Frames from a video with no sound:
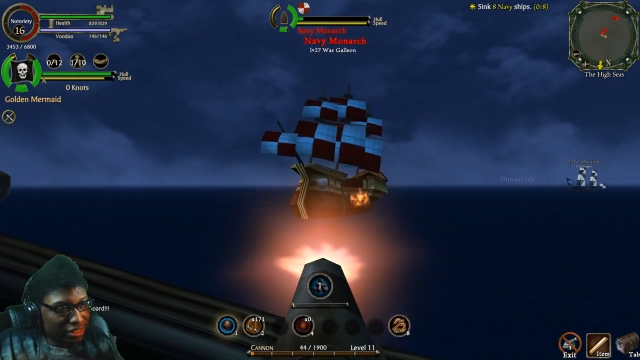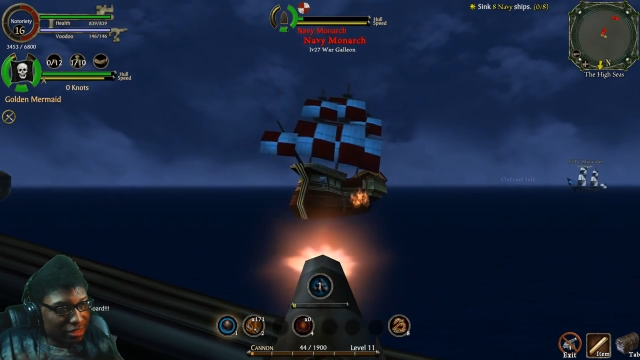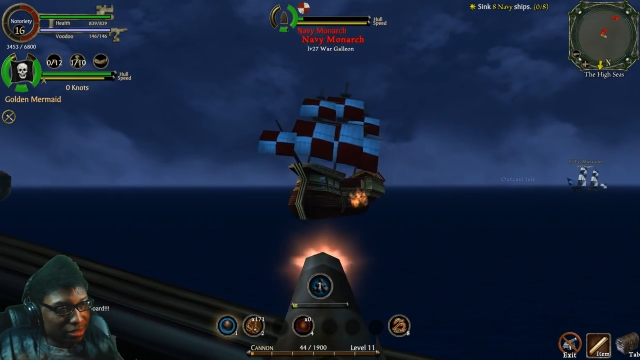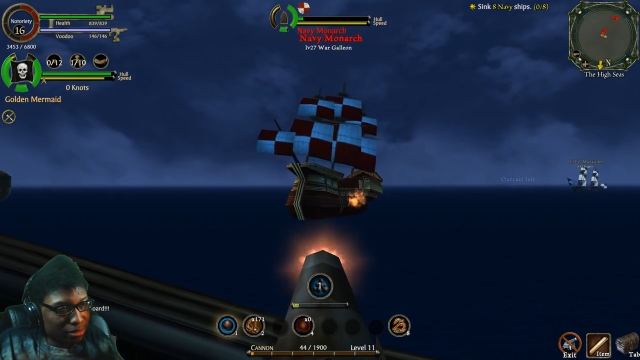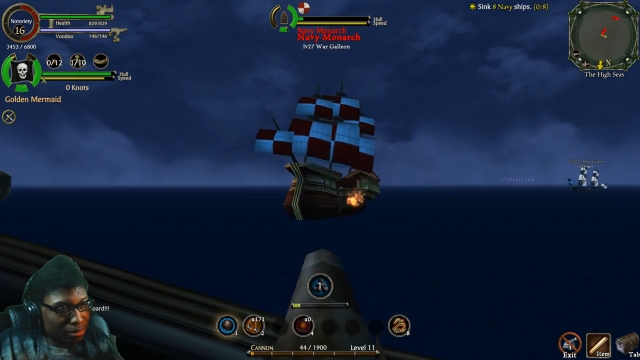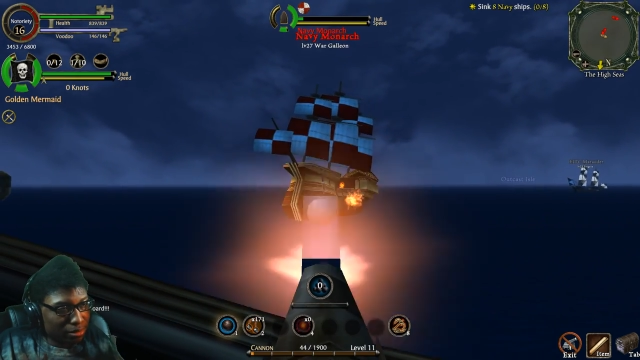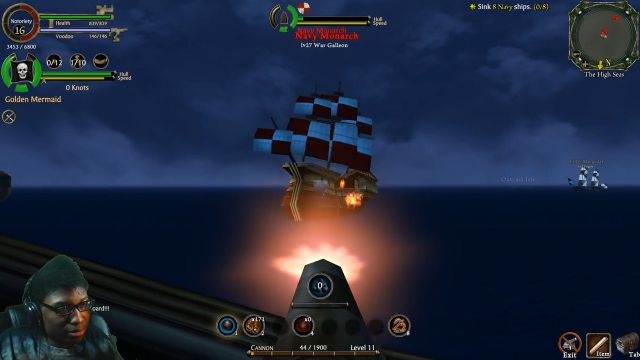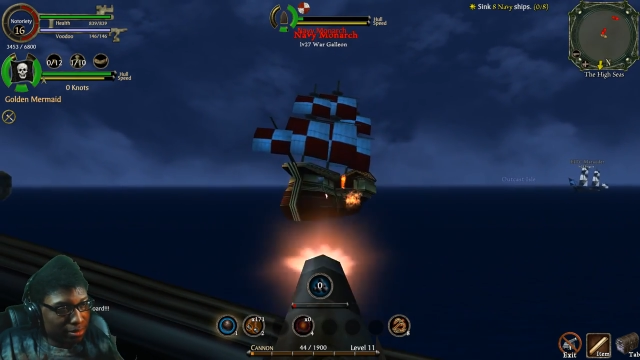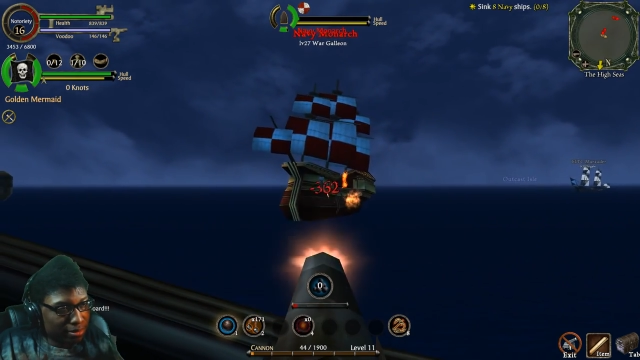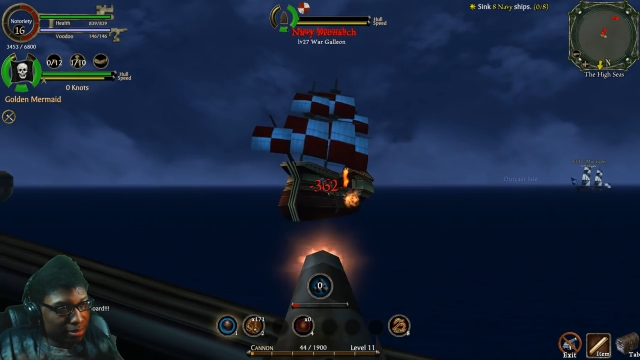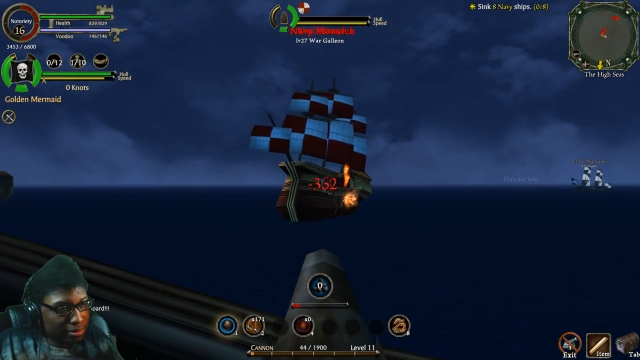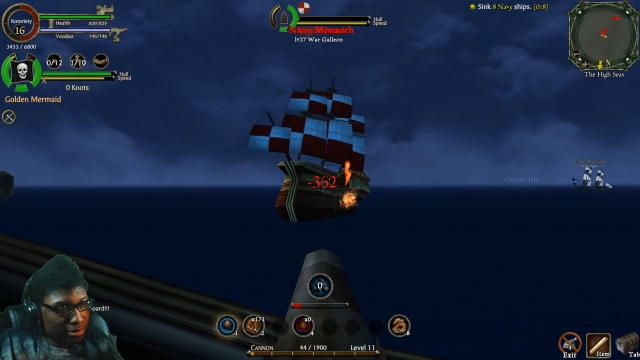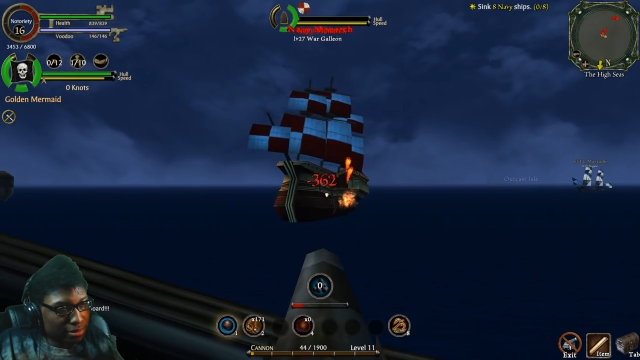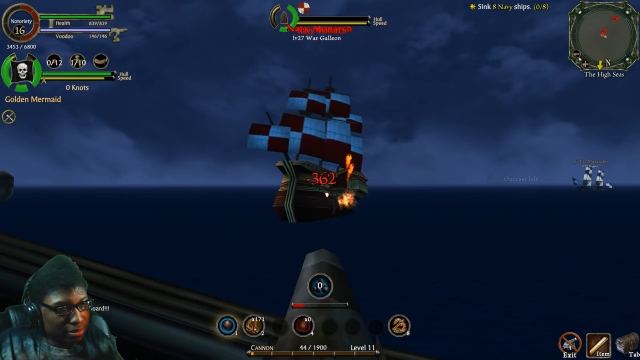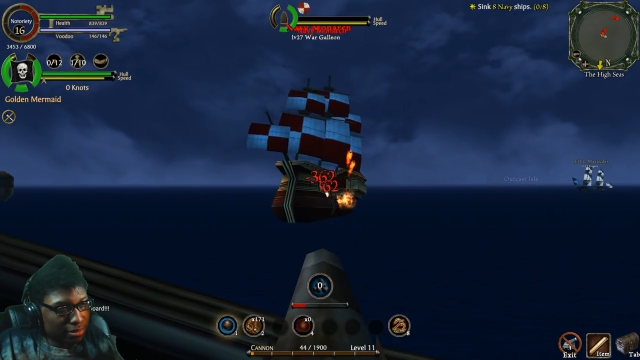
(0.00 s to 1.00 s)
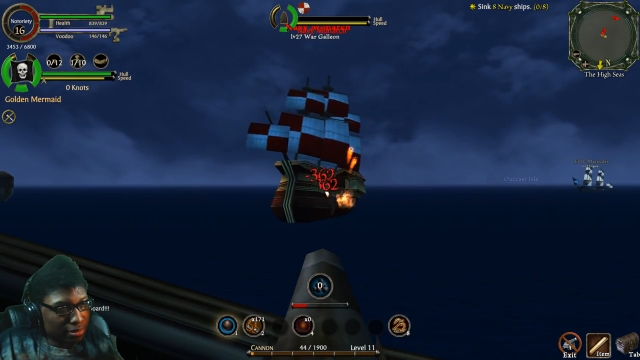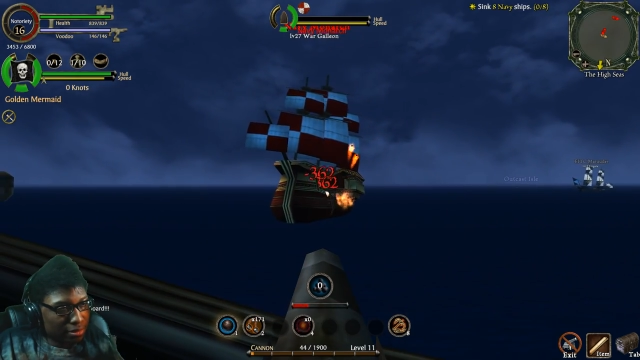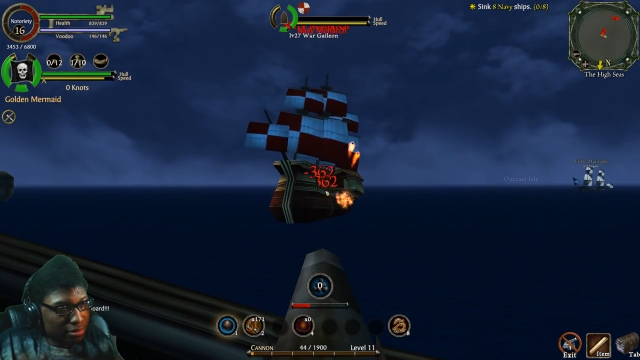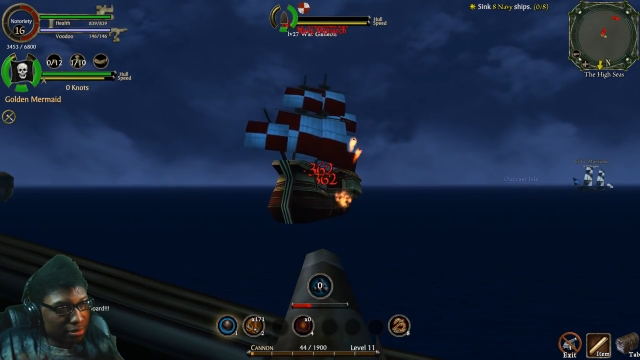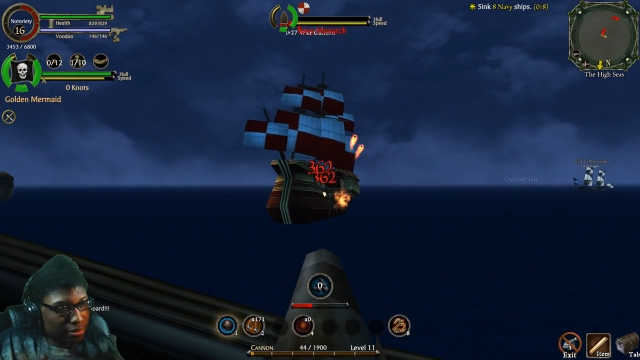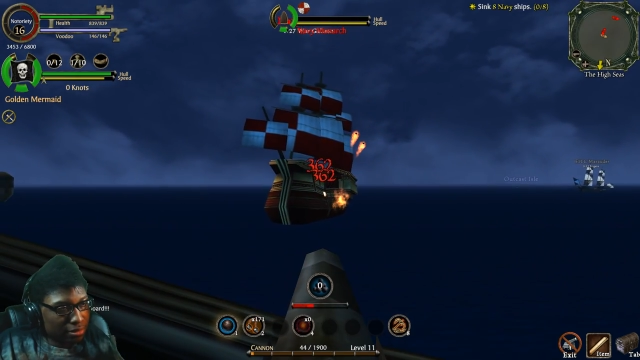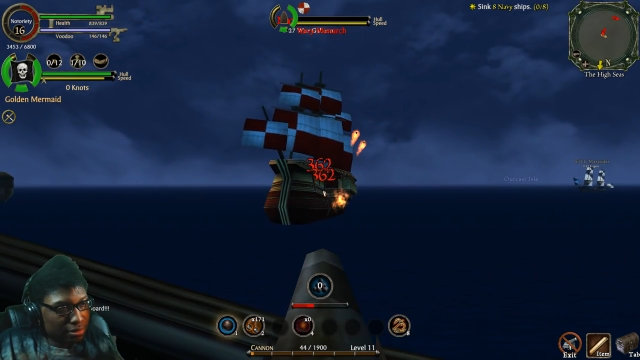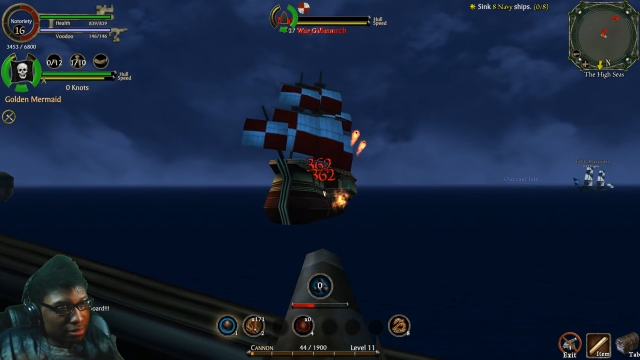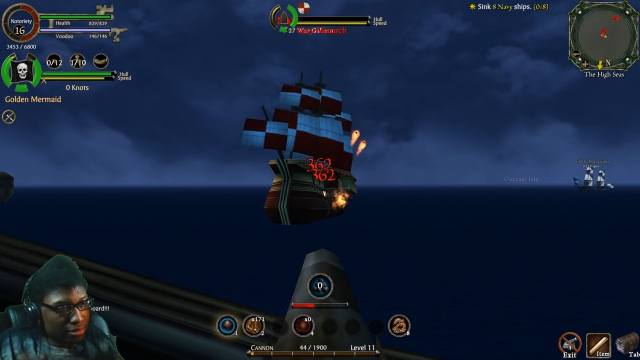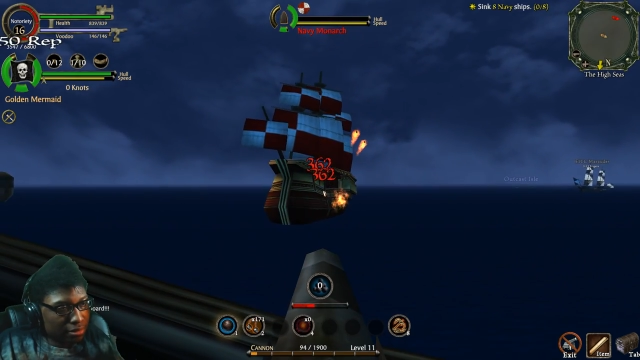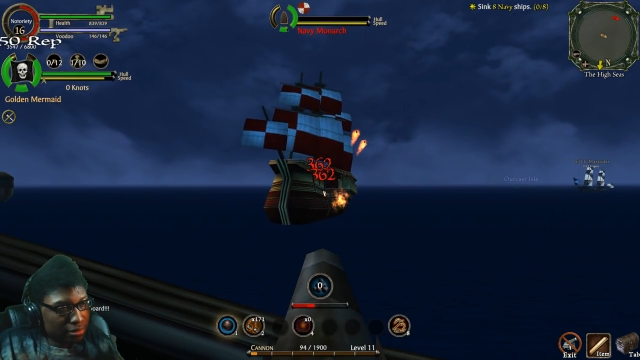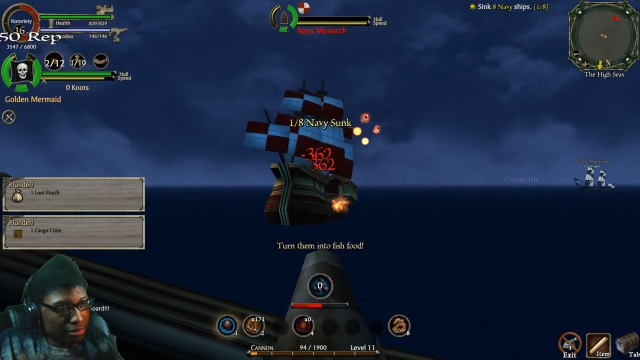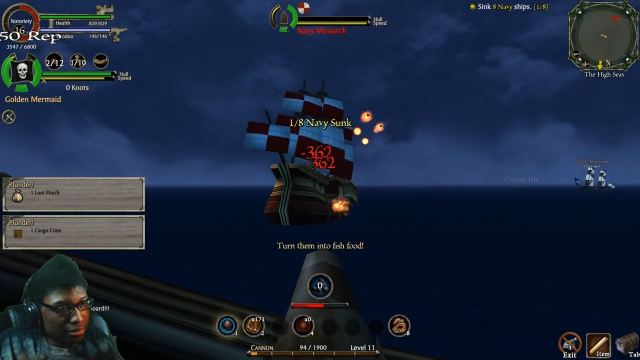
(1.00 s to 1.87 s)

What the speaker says: (silence)